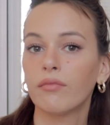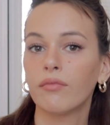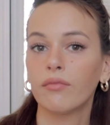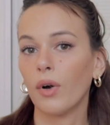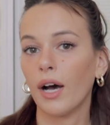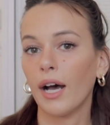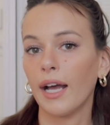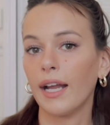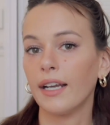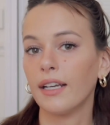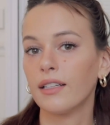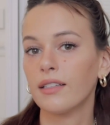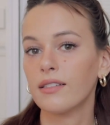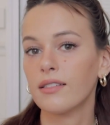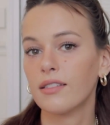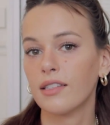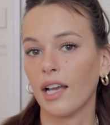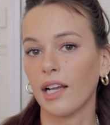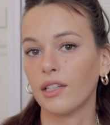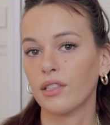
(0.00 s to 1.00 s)
Wide
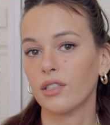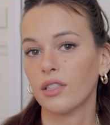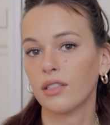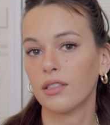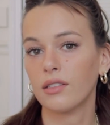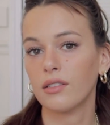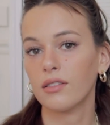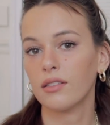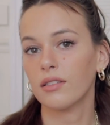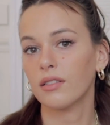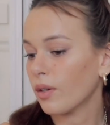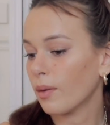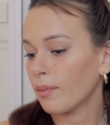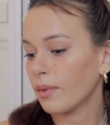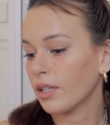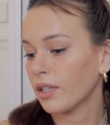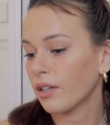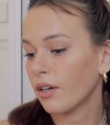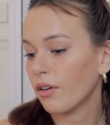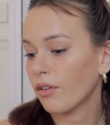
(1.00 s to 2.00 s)
sections. So I'm
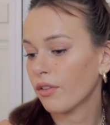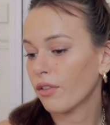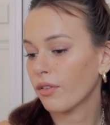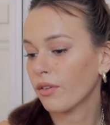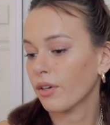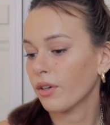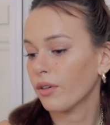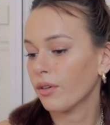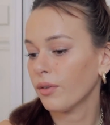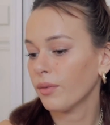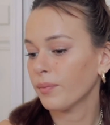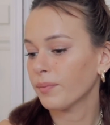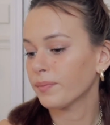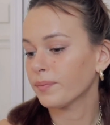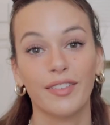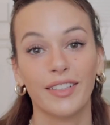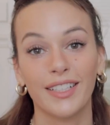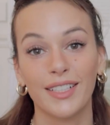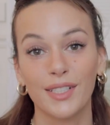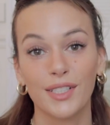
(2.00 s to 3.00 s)
gonna go through,
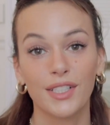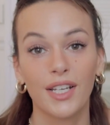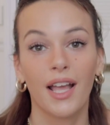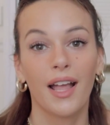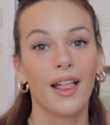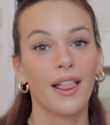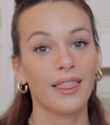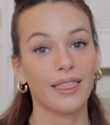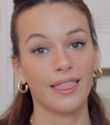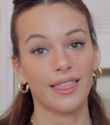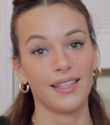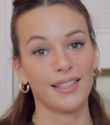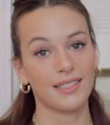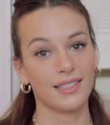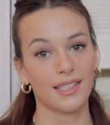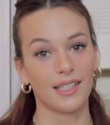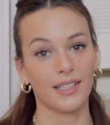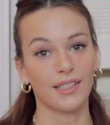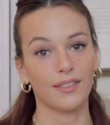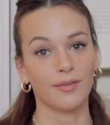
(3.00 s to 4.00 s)
finish
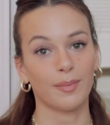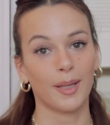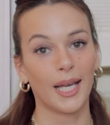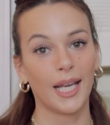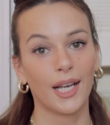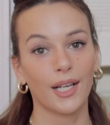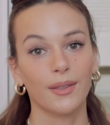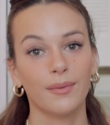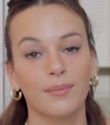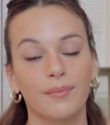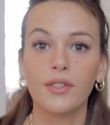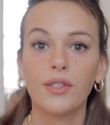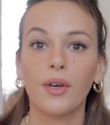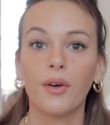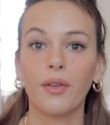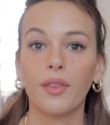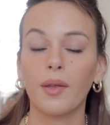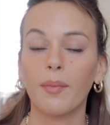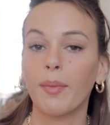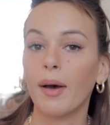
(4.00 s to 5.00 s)
this layer of my hair.
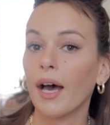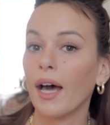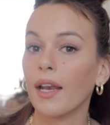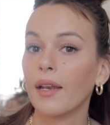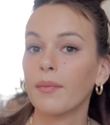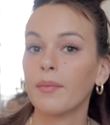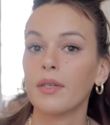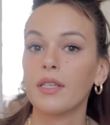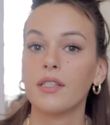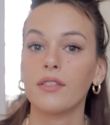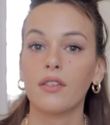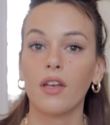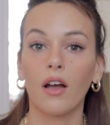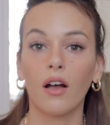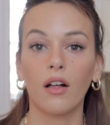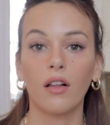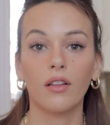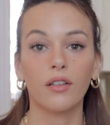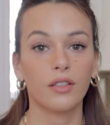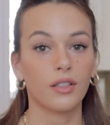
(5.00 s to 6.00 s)
So the bottom is
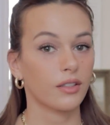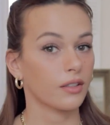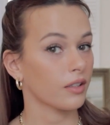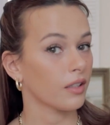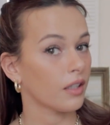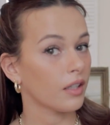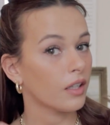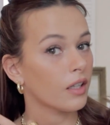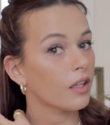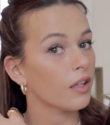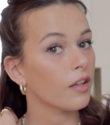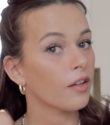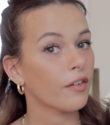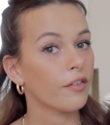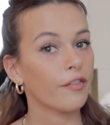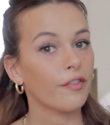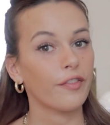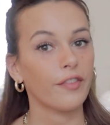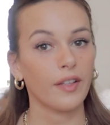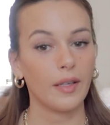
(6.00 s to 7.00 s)
all
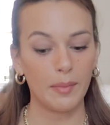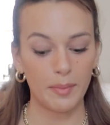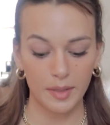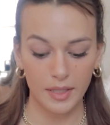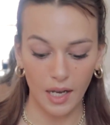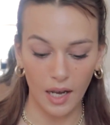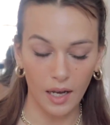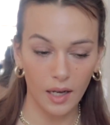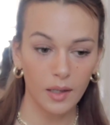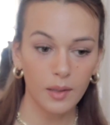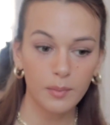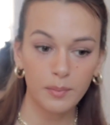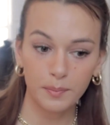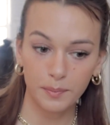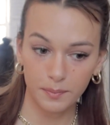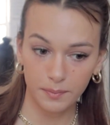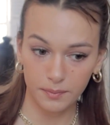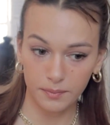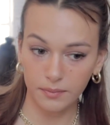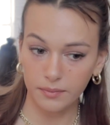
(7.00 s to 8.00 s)
flipped up,
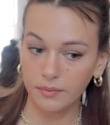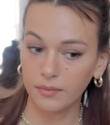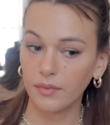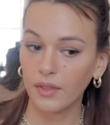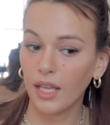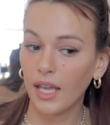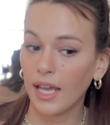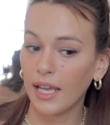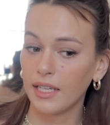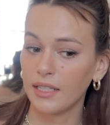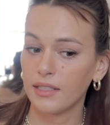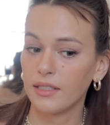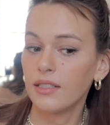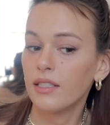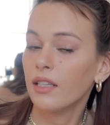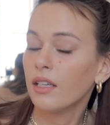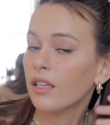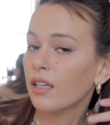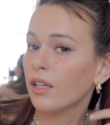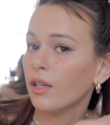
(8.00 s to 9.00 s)
and
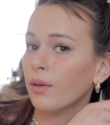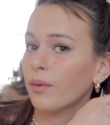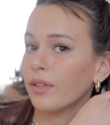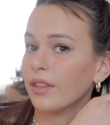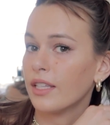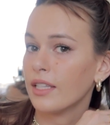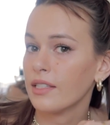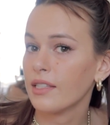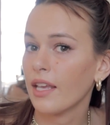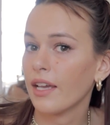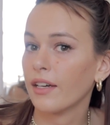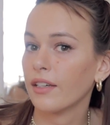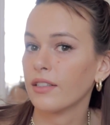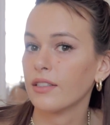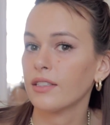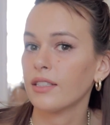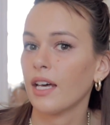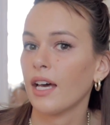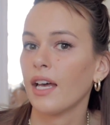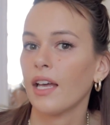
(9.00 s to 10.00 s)
with this
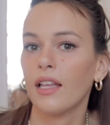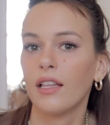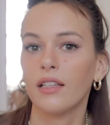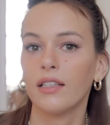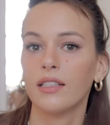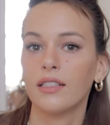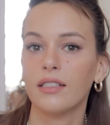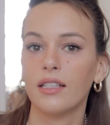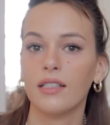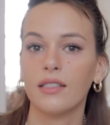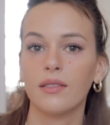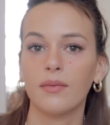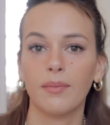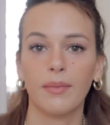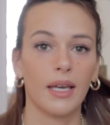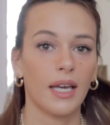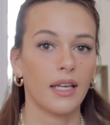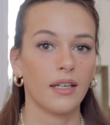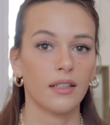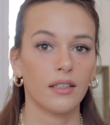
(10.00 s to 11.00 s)
hairstyle, it doesn't
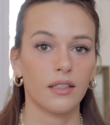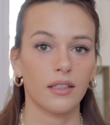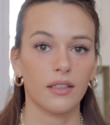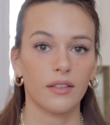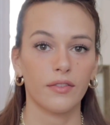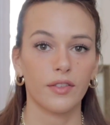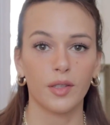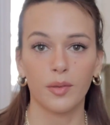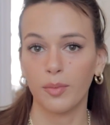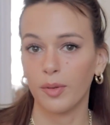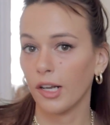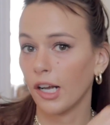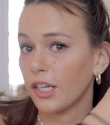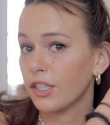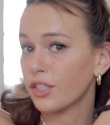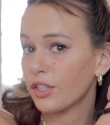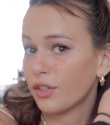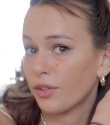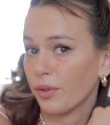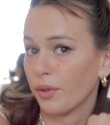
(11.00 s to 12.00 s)
matter if you
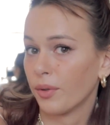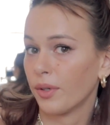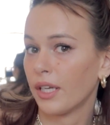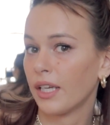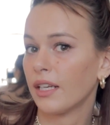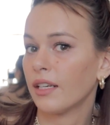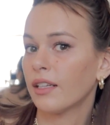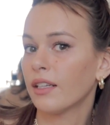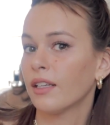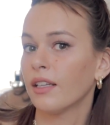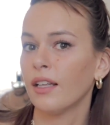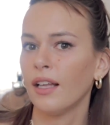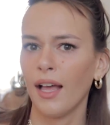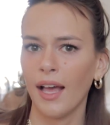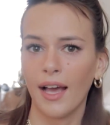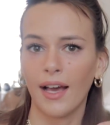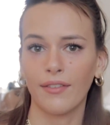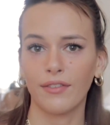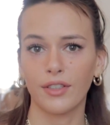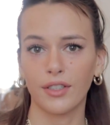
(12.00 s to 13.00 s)
brush through it
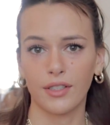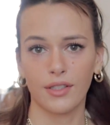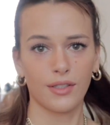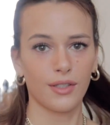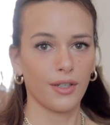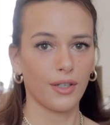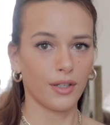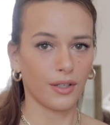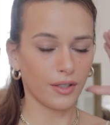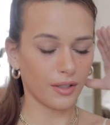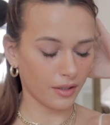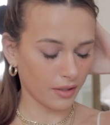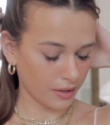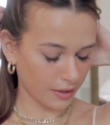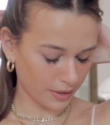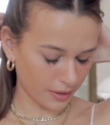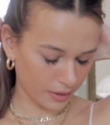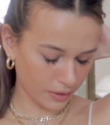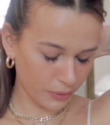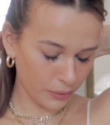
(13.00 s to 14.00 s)
after it's curled
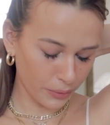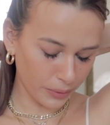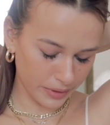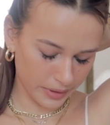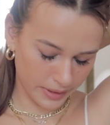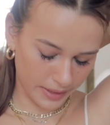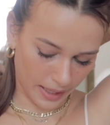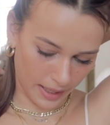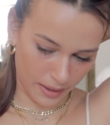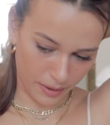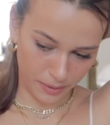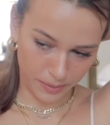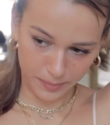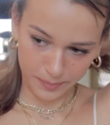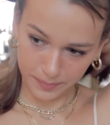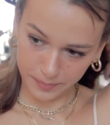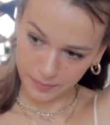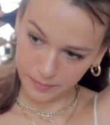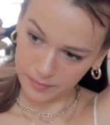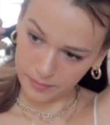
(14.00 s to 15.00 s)
or cooled down.